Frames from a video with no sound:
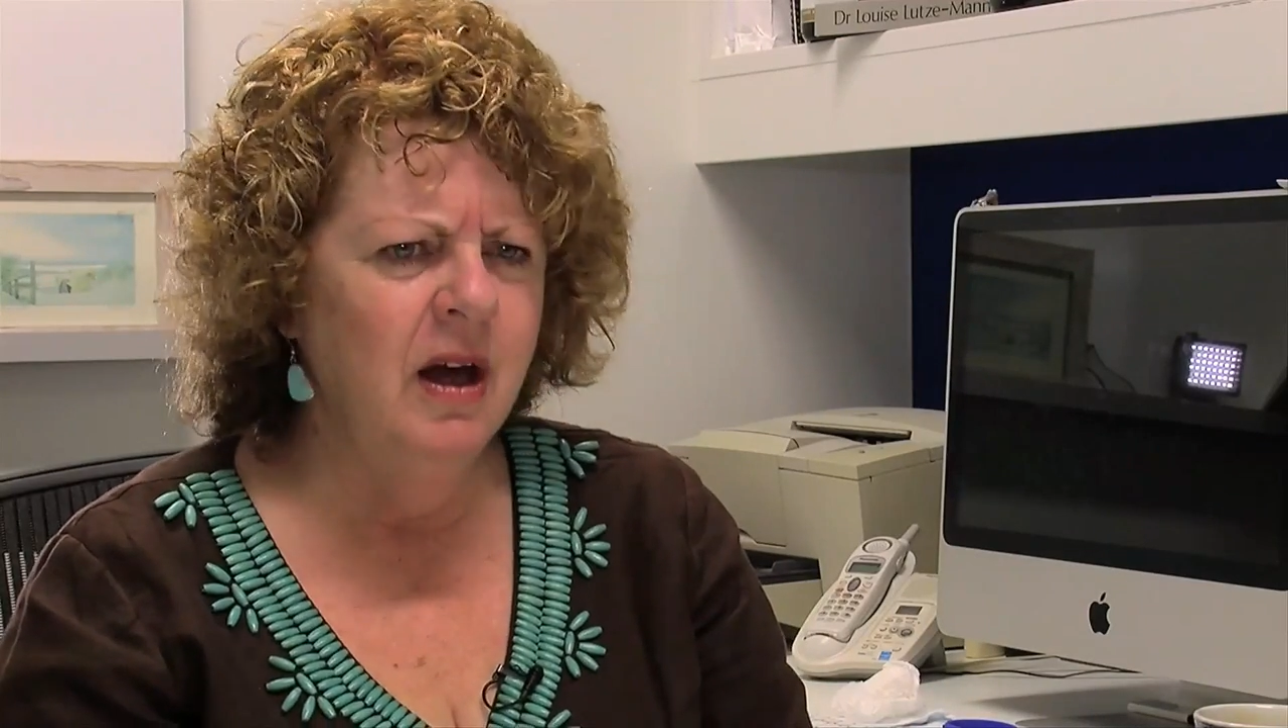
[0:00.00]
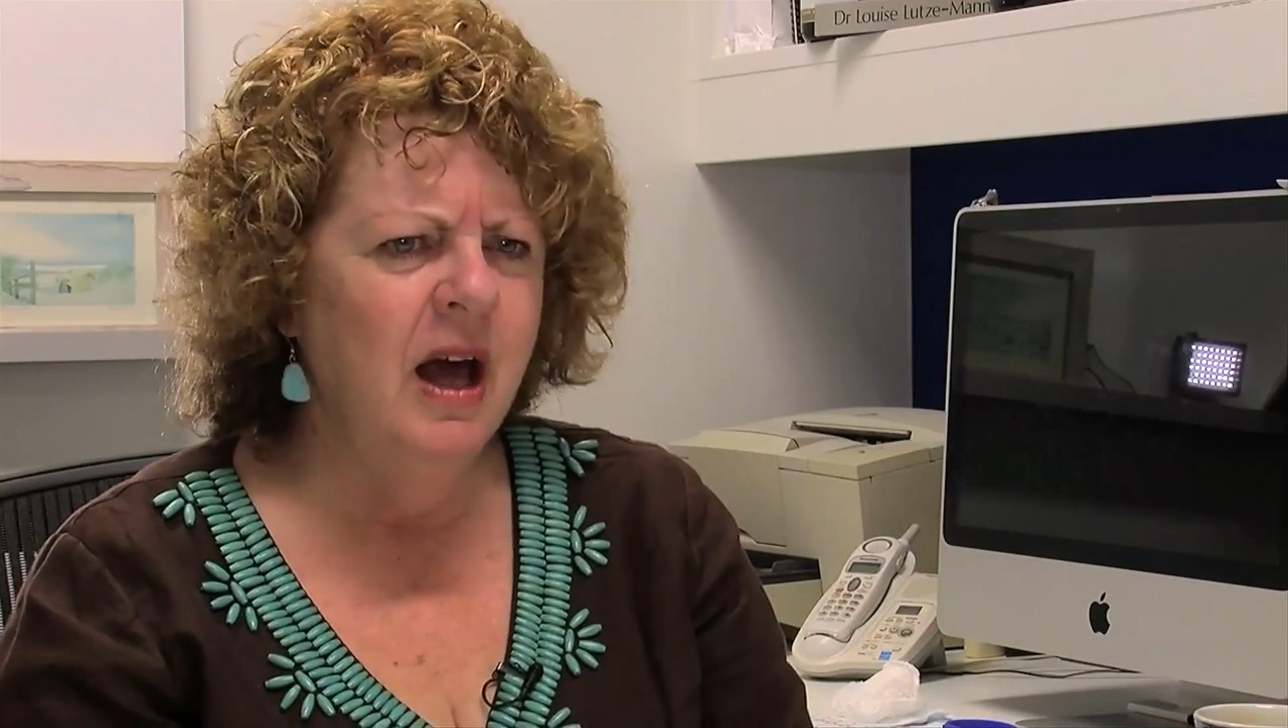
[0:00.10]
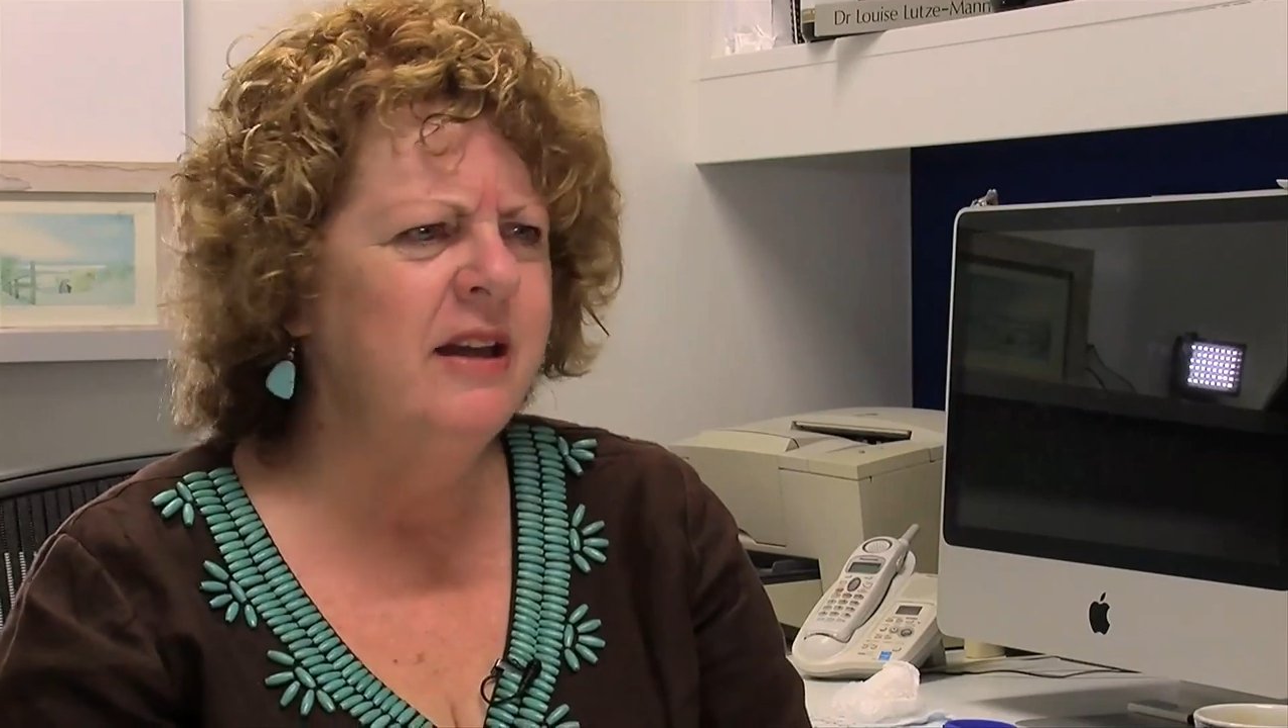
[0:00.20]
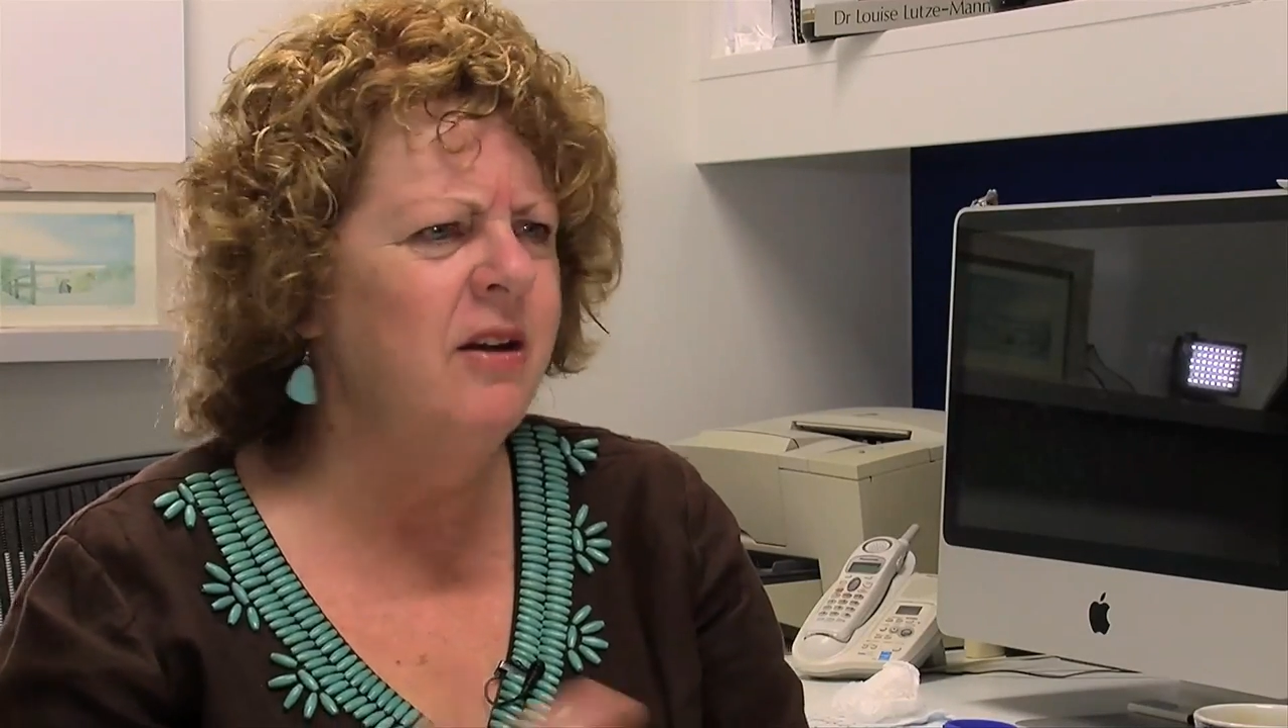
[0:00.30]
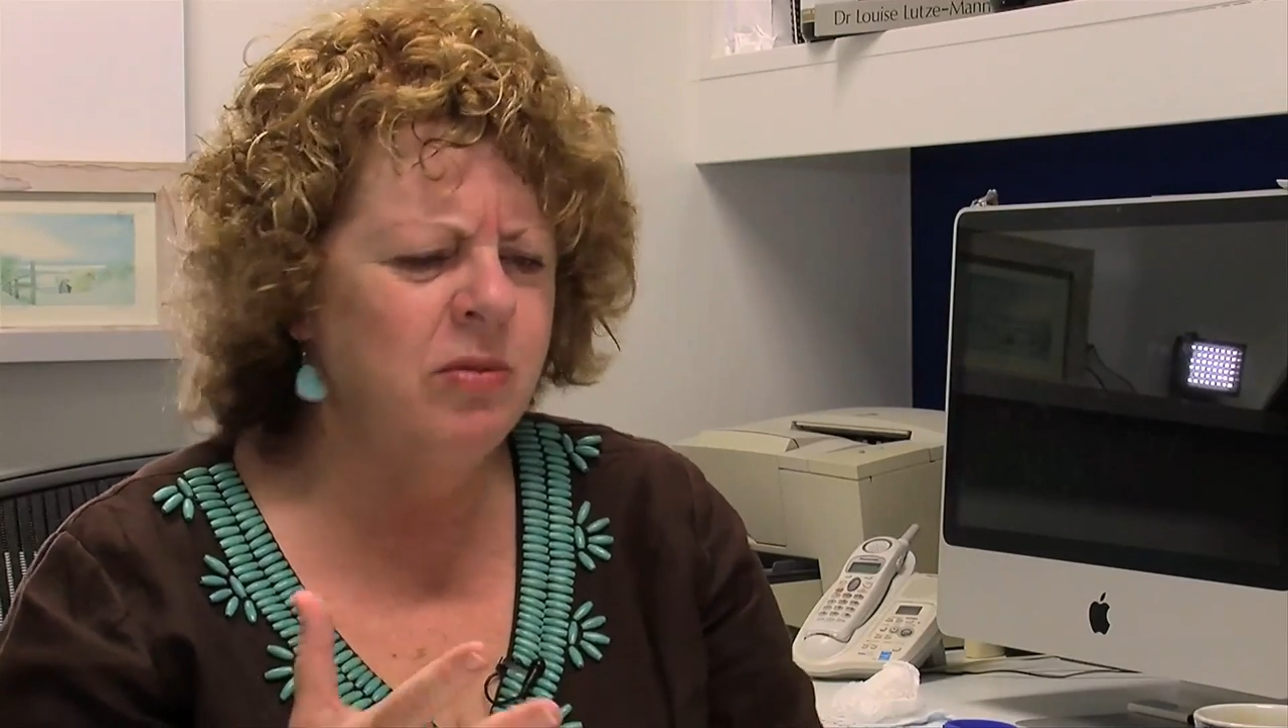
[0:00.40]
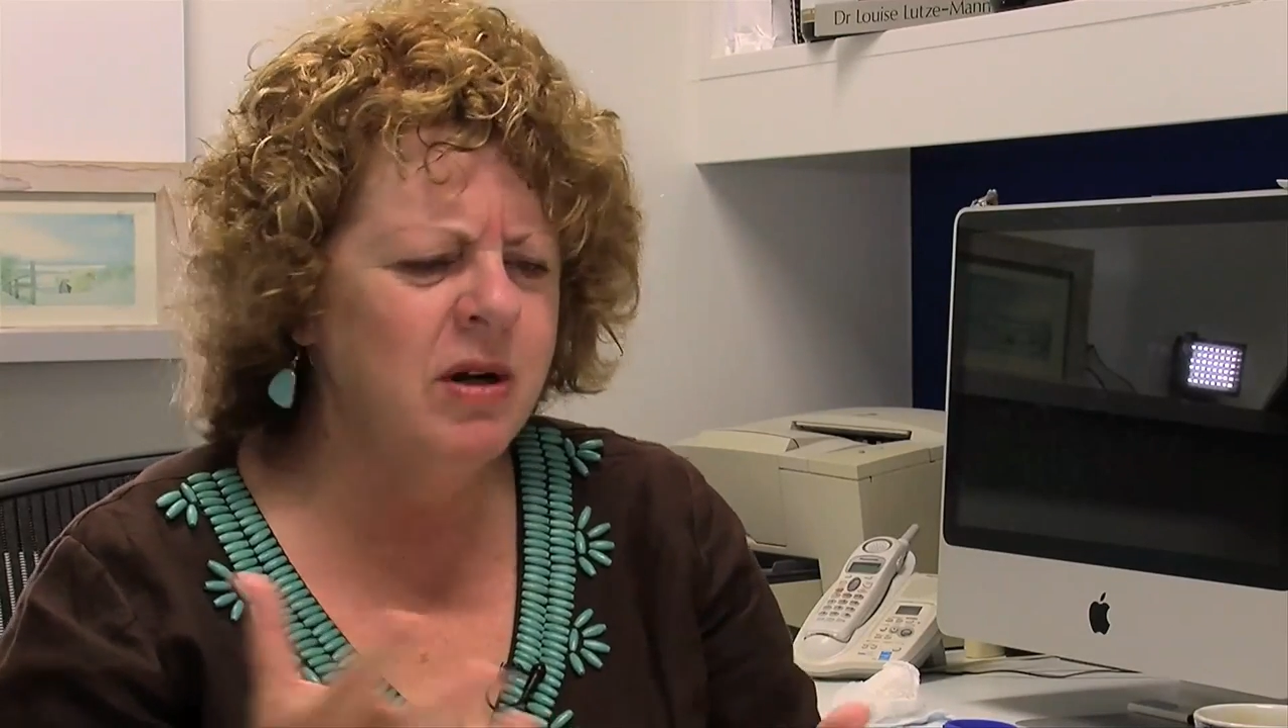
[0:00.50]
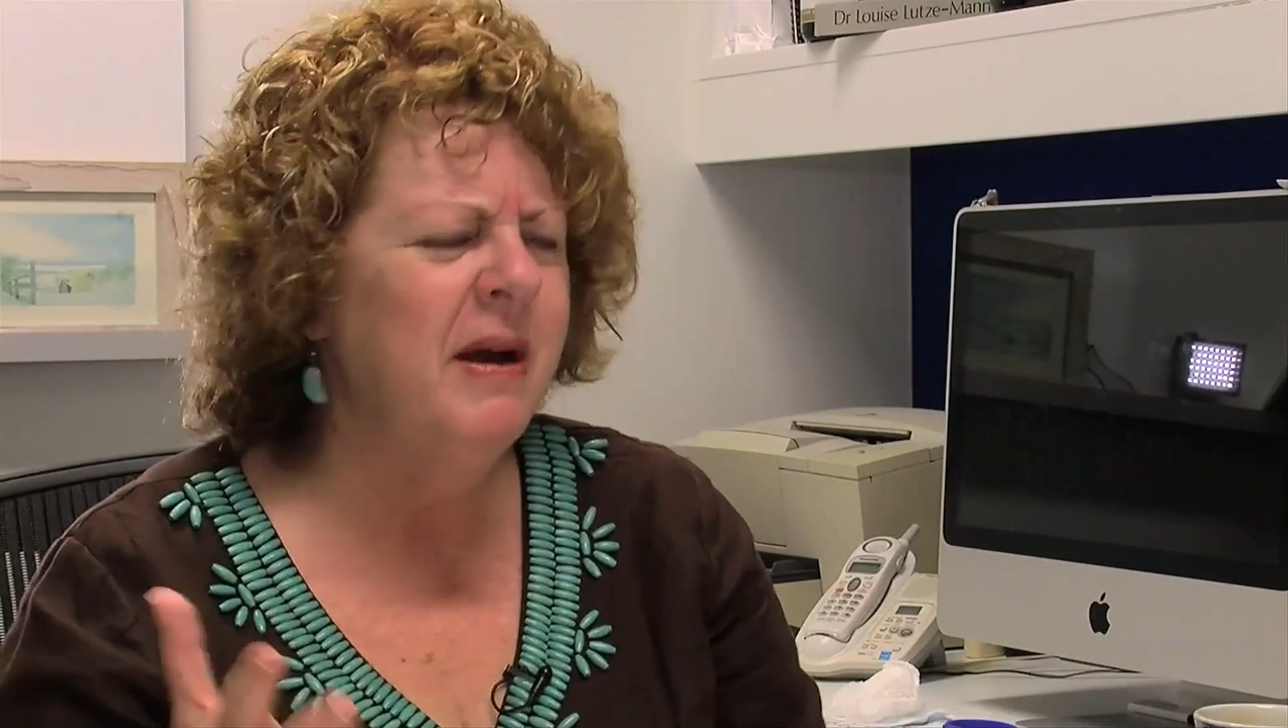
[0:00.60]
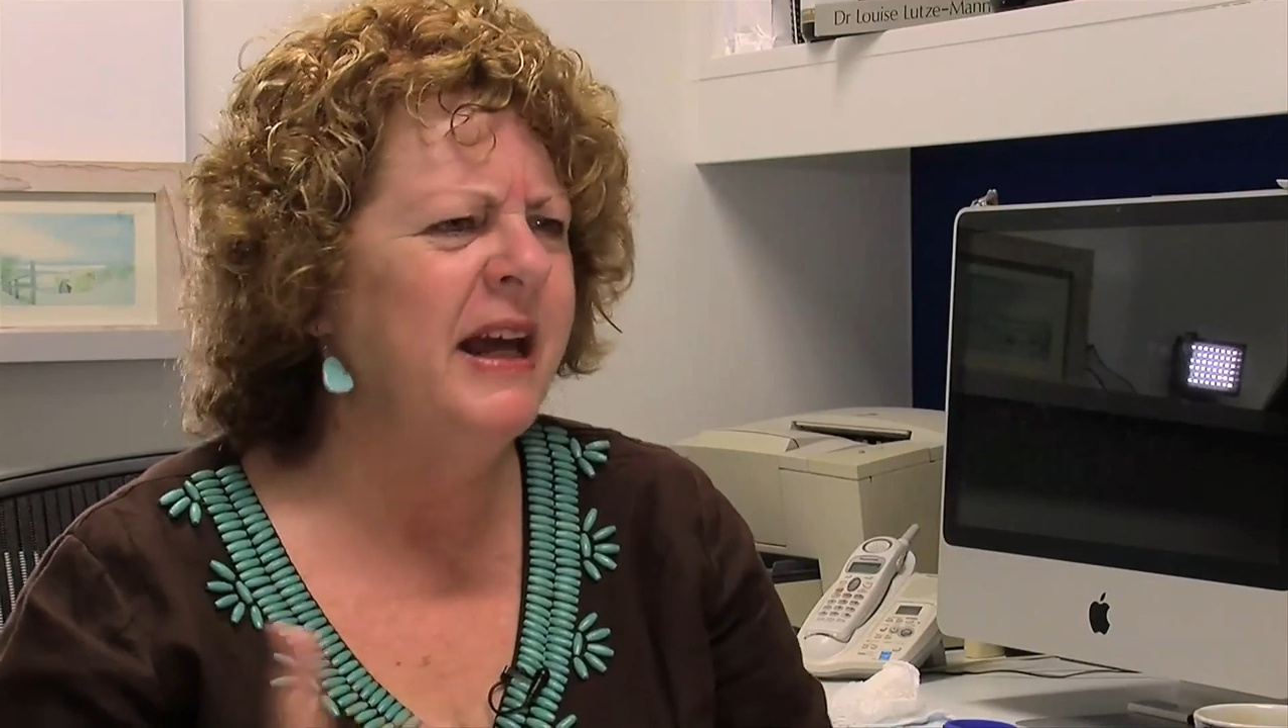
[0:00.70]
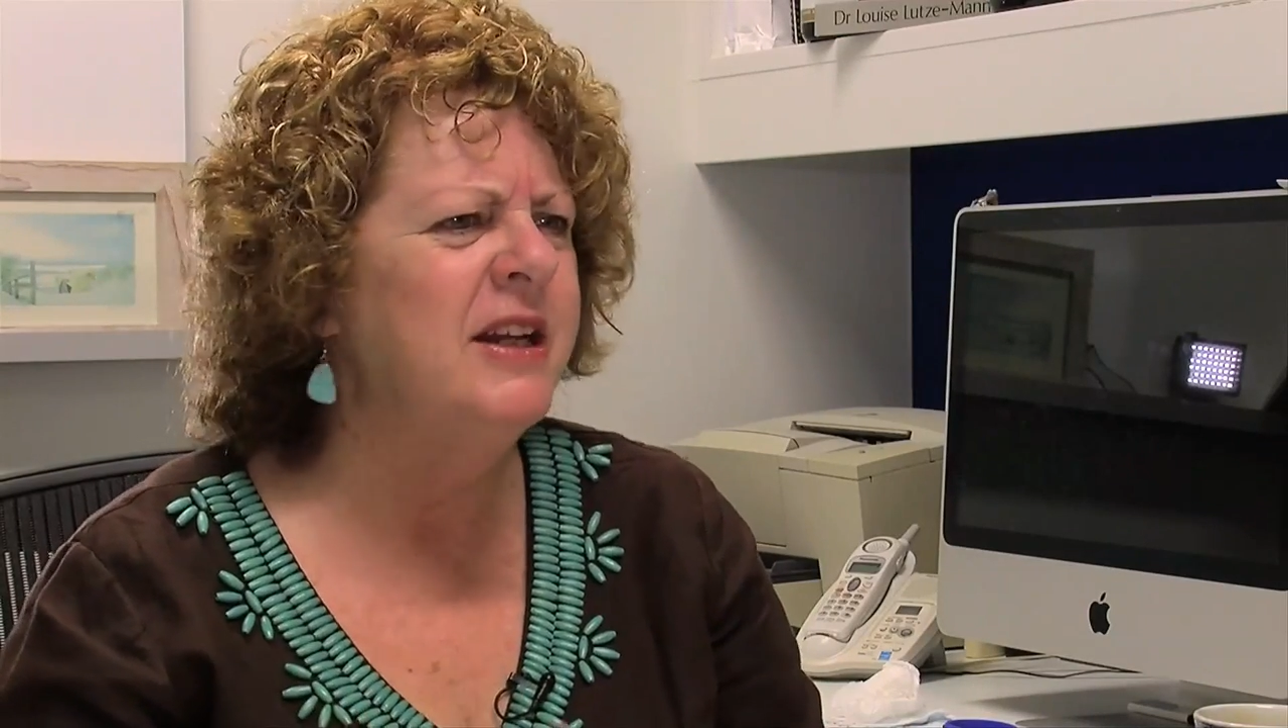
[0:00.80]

you know, what am I going